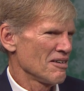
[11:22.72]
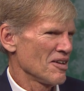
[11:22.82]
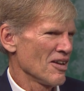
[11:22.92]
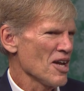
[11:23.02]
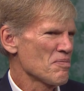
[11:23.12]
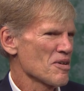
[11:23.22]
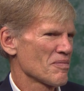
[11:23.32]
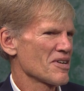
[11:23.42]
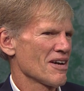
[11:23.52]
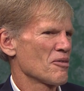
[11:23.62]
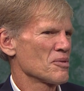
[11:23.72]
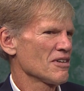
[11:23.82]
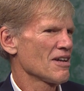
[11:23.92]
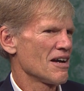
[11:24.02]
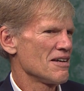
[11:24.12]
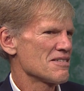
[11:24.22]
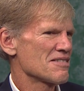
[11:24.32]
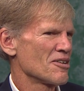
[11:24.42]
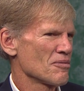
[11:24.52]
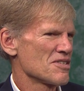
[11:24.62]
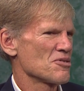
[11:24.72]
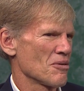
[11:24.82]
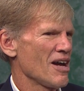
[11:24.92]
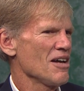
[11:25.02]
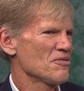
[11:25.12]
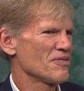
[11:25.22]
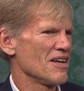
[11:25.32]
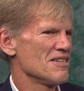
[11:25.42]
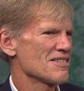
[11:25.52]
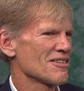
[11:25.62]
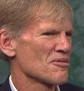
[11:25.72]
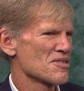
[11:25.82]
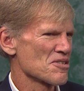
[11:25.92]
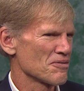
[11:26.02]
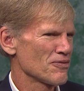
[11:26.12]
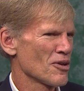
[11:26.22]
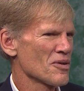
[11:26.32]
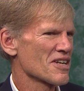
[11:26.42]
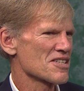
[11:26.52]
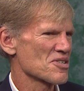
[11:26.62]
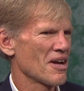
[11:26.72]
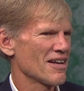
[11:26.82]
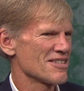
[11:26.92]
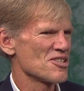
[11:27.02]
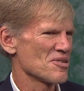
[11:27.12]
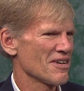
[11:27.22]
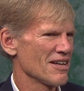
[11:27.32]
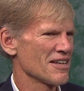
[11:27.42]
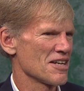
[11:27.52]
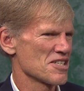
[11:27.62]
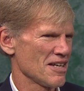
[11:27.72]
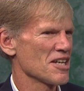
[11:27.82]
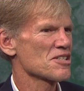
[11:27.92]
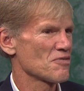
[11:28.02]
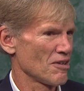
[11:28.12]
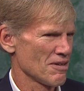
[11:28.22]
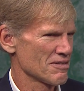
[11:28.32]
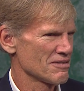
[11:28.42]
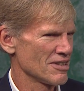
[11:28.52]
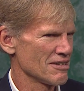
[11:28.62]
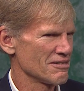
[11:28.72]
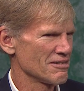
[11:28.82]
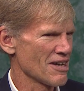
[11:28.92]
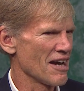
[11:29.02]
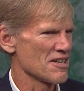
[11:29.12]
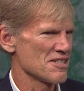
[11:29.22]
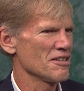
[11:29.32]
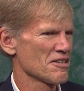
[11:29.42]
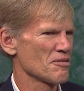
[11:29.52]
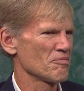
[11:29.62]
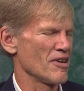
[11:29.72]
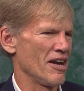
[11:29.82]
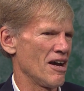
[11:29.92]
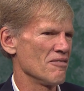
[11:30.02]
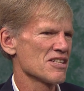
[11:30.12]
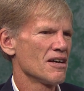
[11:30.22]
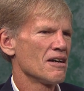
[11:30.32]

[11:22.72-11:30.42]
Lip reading: A lot of people may not realize that it was your offense. It was a floating shot that you hit against Kingsville that got us into the playoffs.